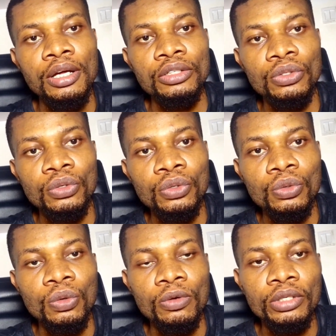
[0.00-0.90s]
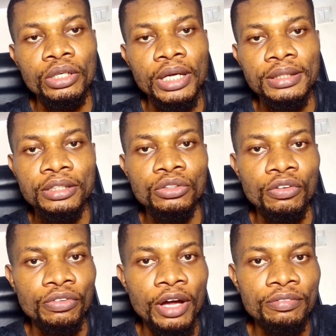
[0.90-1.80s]
So the essence
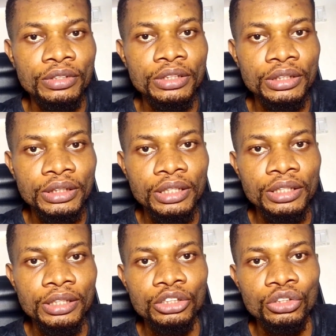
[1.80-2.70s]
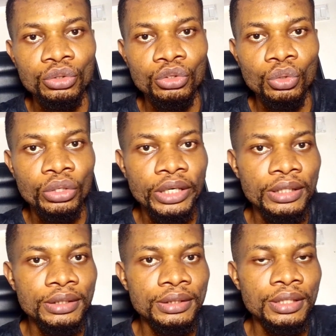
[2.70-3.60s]
of having this channel is to
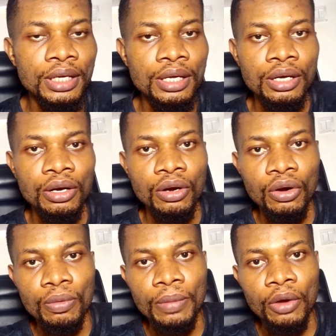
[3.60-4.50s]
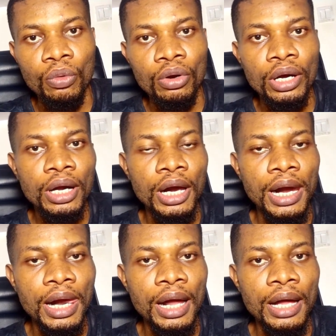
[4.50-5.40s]
showcase all my work,
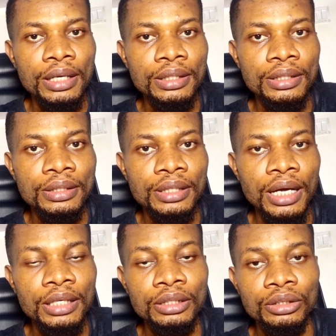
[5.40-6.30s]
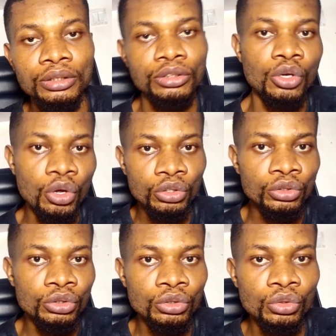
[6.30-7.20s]
and at
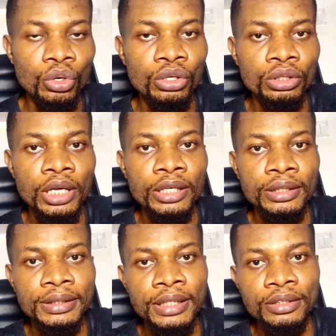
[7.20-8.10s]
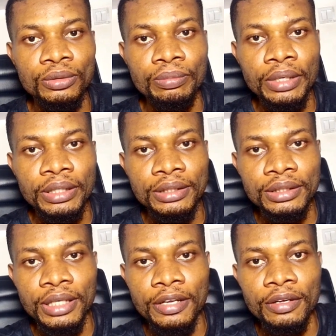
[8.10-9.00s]
long run, I intend to make
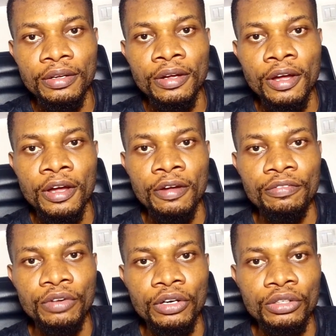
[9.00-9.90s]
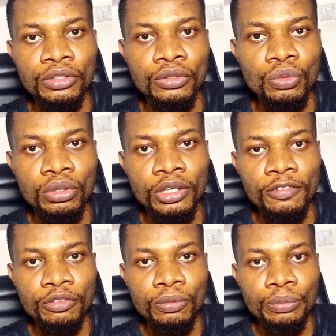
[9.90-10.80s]
it a very
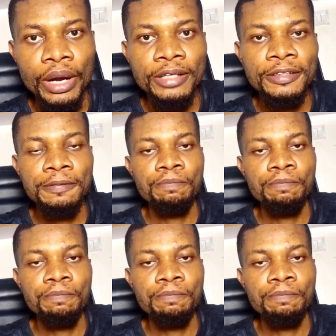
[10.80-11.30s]
wonderful brand.